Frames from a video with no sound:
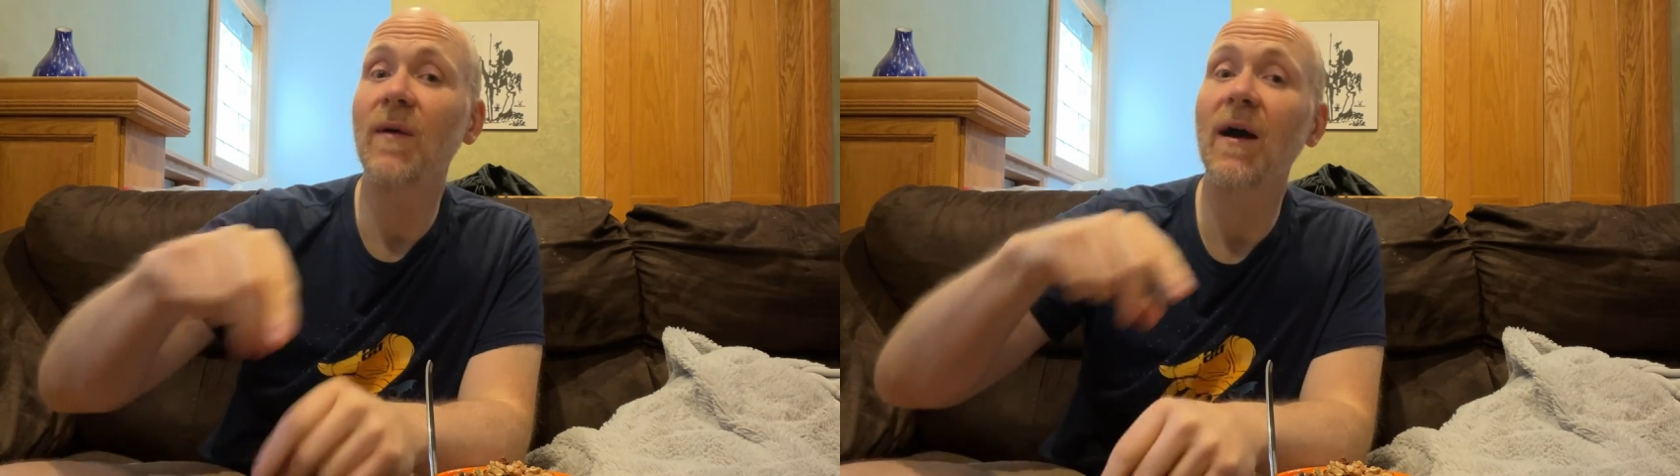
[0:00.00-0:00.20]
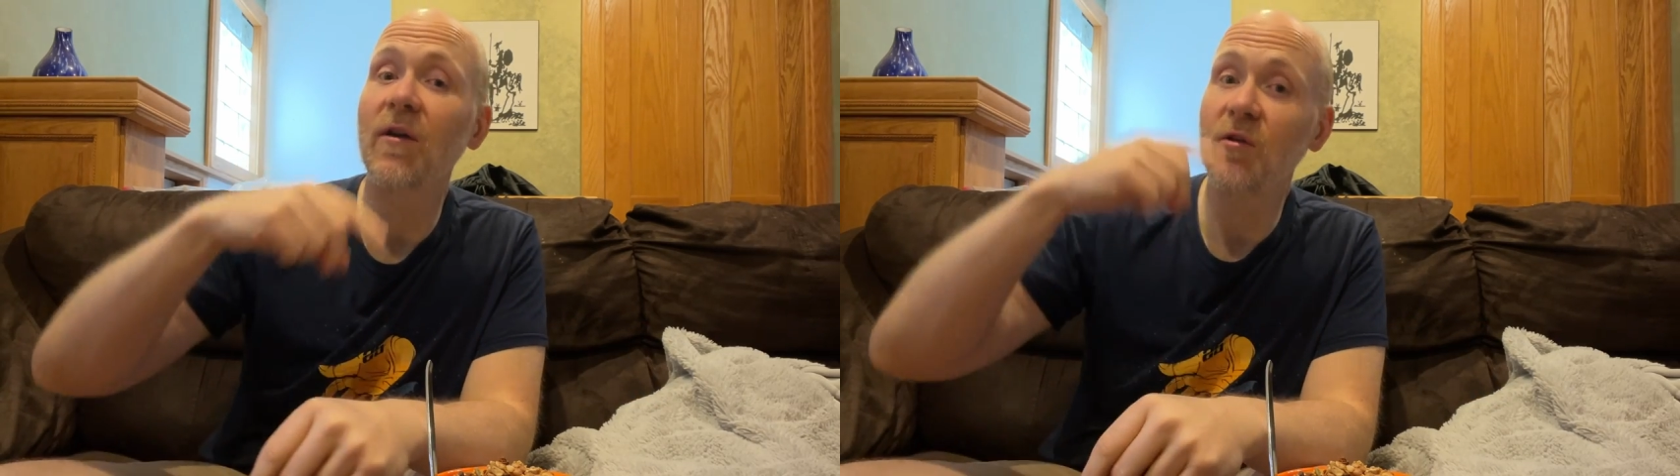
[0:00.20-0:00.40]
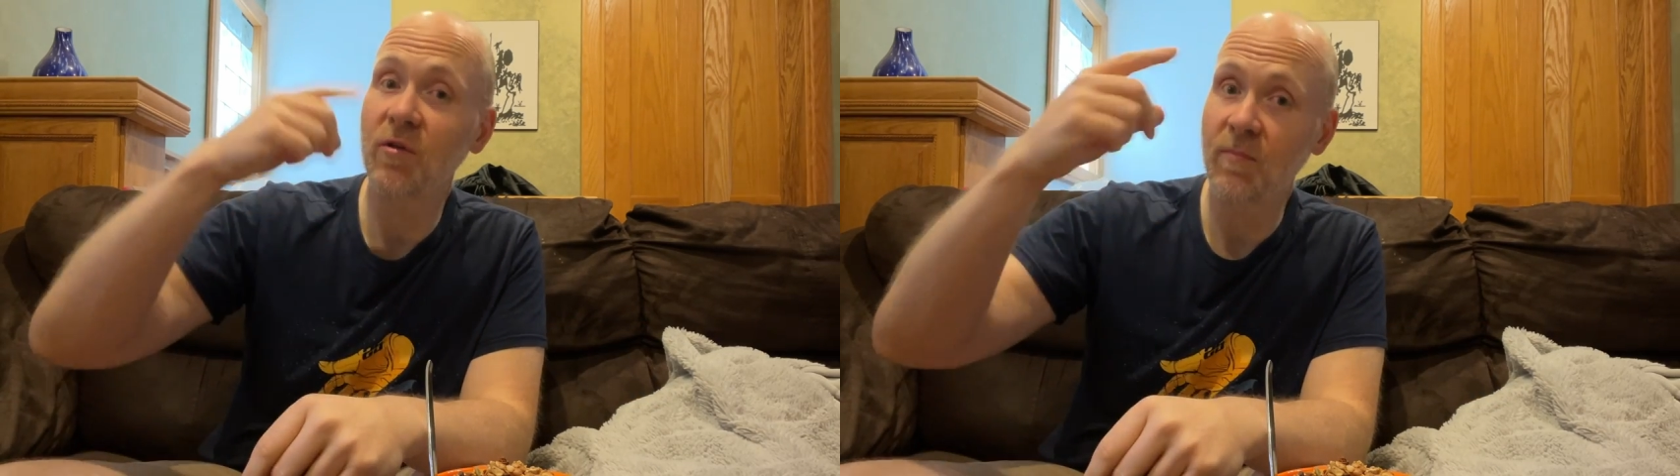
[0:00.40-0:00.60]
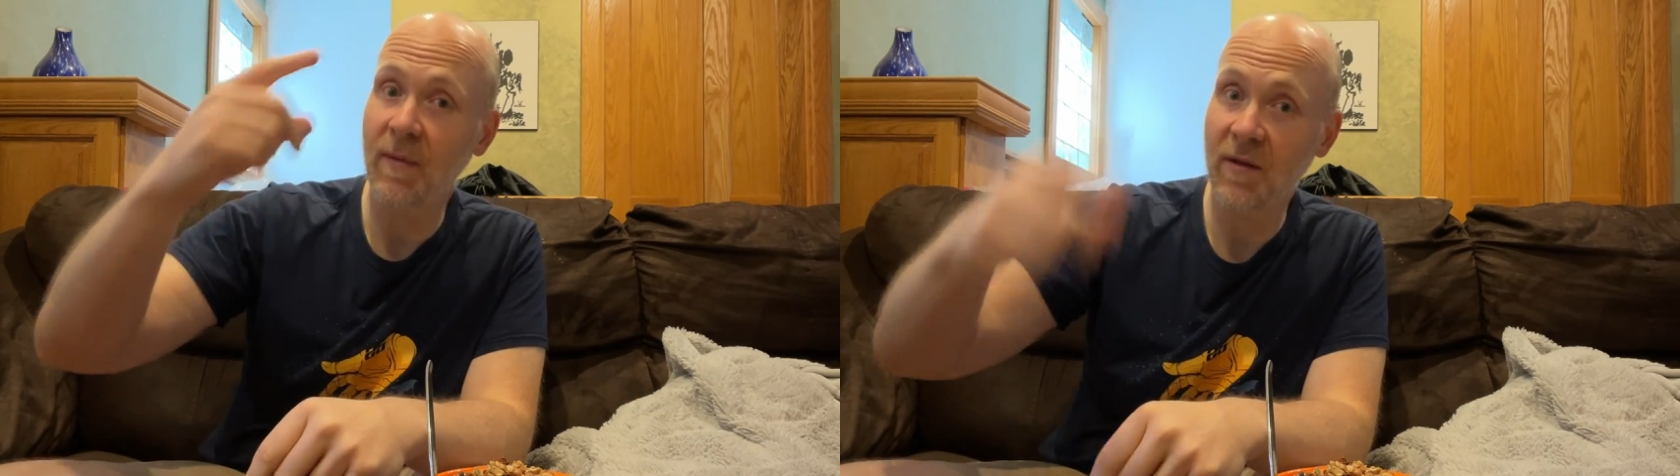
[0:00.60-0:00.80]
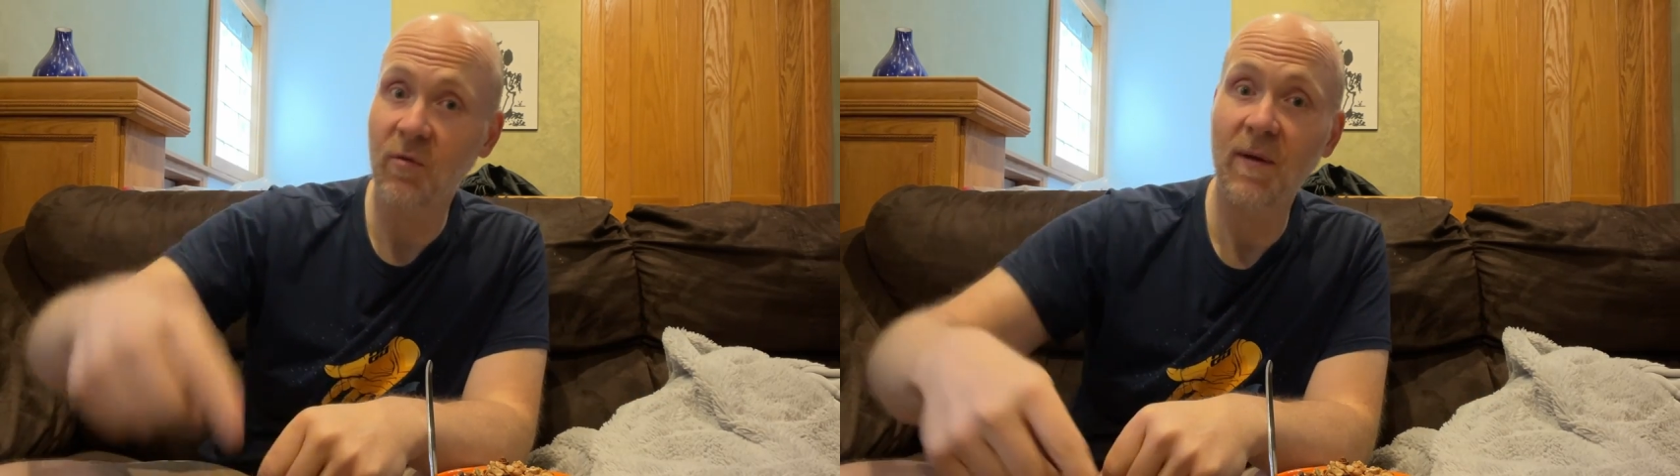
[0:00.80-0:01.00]
how you can
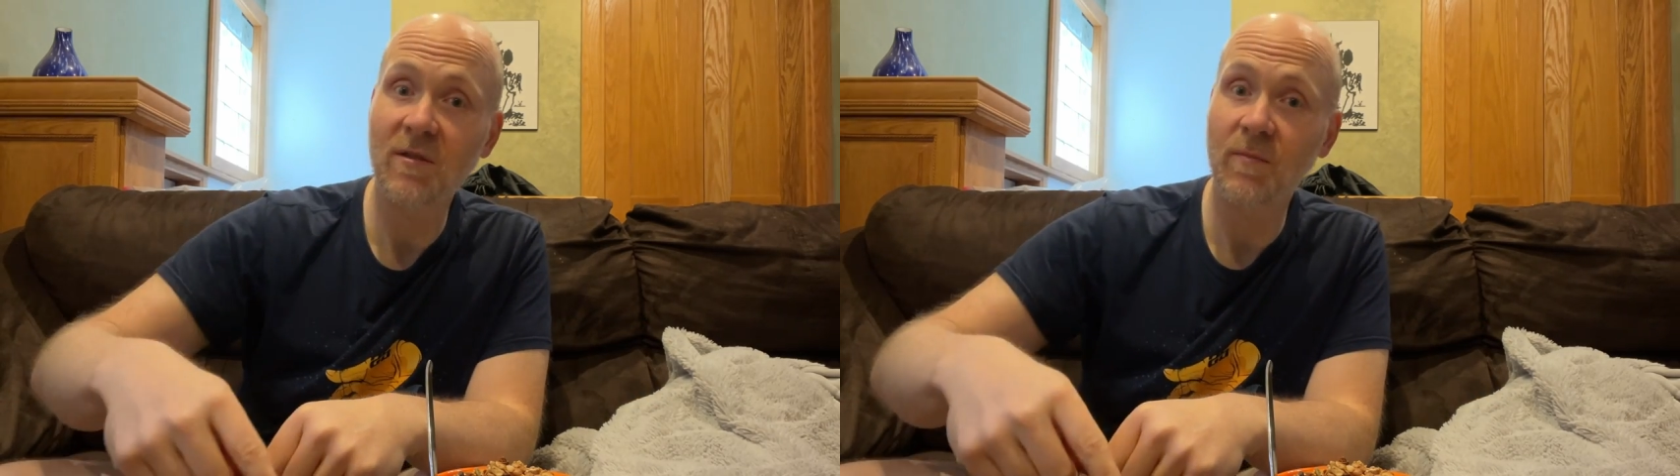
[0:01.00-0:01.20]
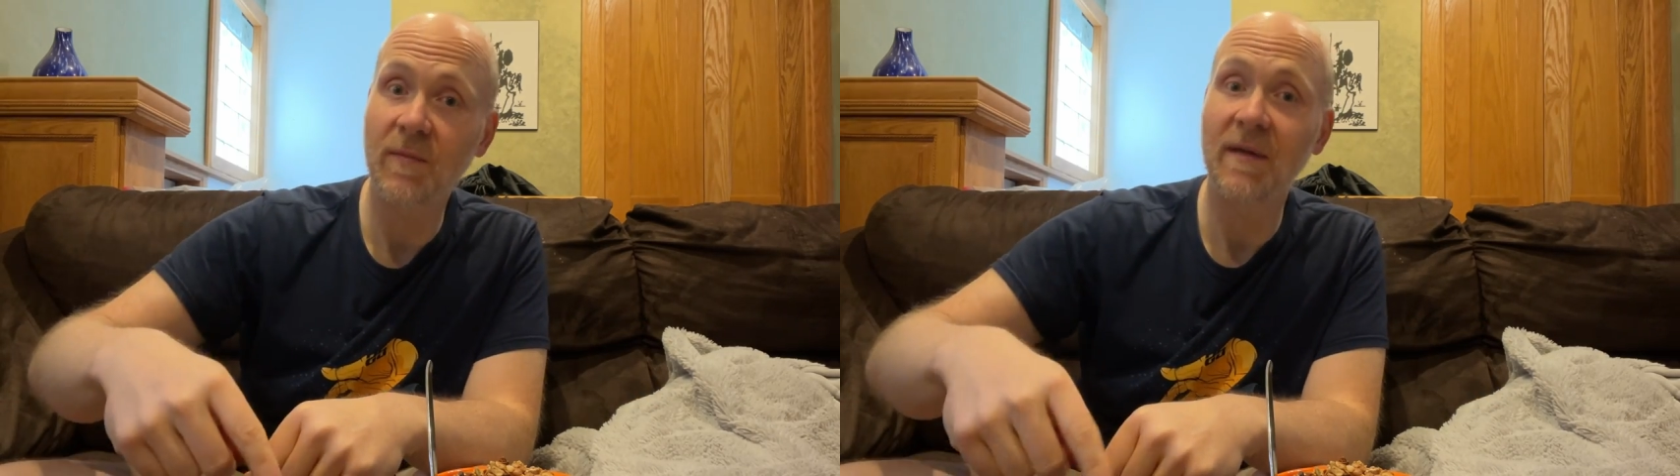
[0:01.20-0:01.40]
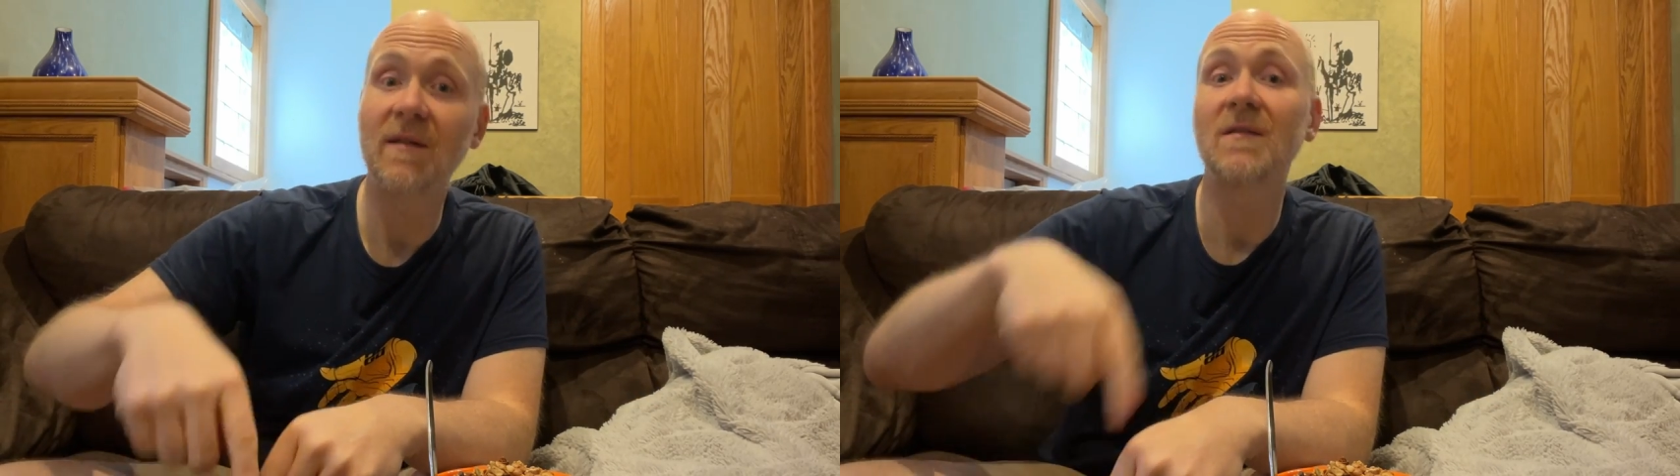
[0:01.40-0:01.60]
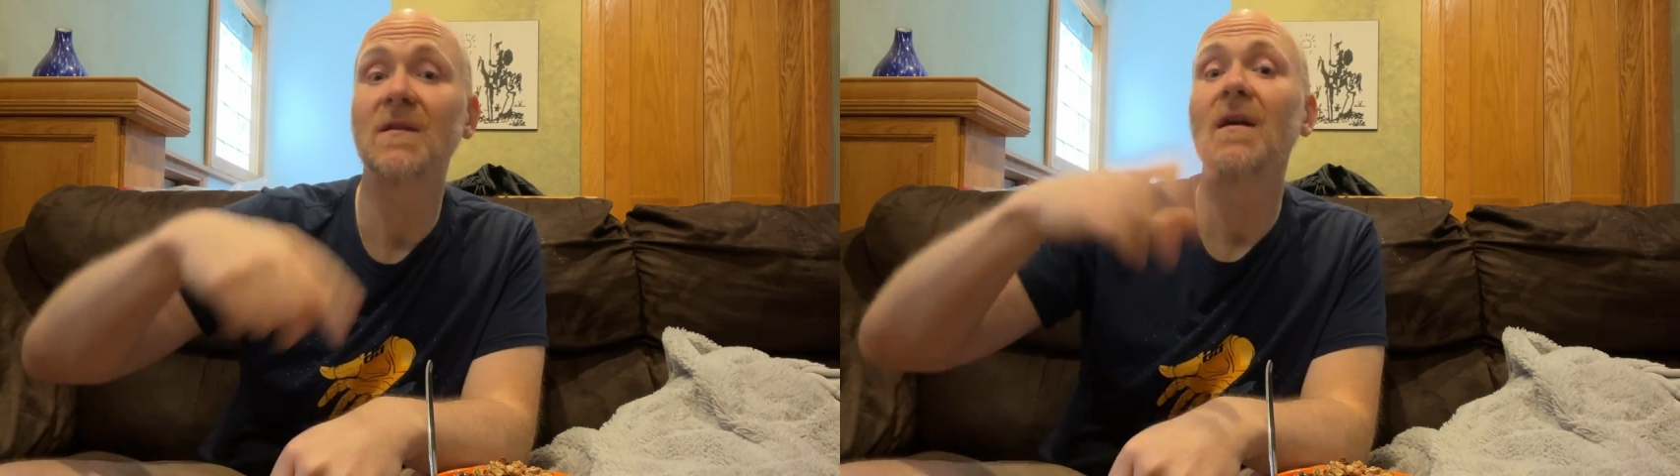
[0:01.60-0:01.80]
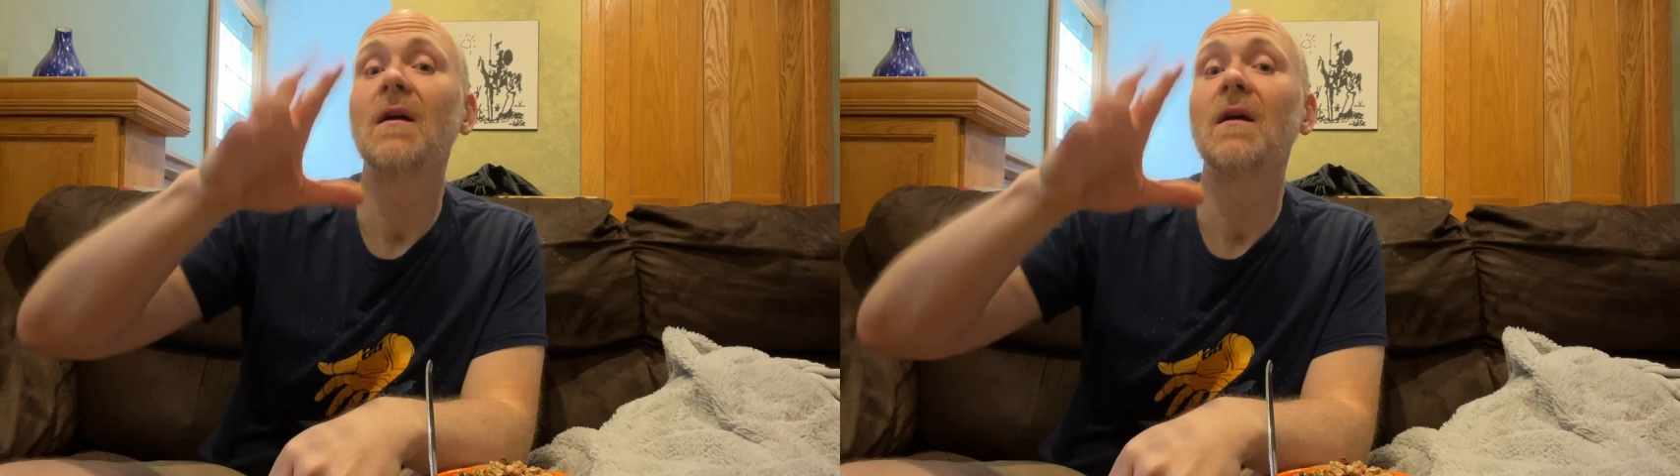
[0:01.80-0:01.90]
make the recipes